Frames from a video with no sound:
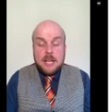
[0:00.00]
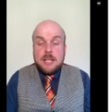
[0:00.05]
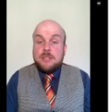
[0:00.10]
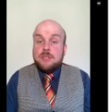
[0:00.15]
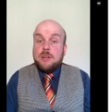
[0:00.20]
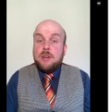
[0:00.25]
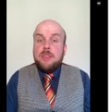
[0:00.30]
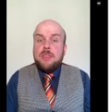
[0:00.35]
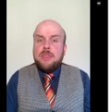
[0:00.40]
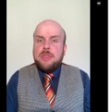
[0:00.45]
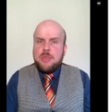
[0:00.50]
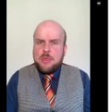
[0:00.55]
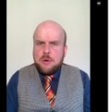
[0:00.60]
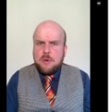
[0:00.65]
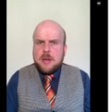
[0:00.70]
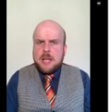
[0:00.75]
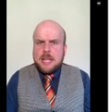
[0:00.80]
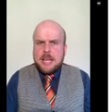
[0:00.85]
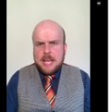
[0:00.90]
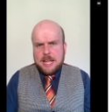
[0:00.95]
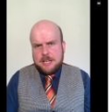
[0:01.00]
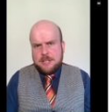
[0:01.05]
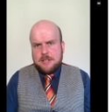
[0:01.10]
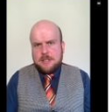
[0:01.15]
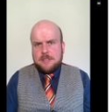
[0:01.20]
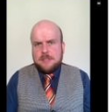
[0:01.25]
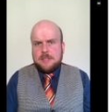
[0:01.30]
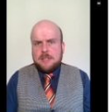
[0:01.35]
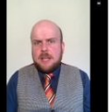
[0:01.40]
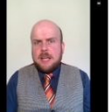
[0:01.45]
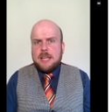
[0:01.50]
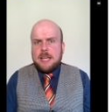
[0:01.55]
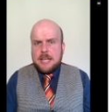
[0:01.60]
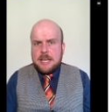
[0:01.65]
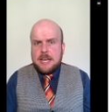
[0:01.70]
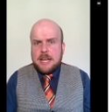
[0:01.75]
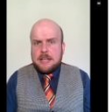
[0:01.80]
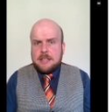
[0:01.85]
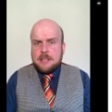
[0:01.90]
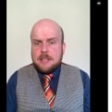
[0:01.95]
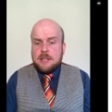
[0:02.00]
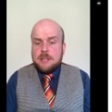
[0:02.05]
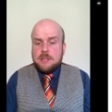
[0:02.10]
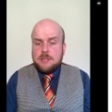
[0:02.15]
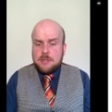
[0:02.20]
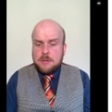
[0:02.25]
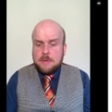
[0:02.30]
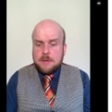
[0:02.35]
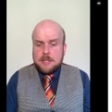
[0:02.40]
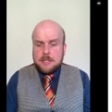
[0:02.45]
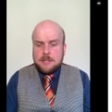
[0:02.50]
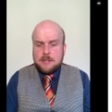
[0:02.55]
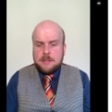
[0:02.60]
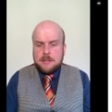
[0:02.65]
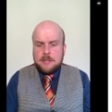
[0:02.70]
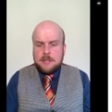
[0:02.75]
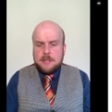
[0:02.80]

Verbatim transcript: It's got three edges connecting to it.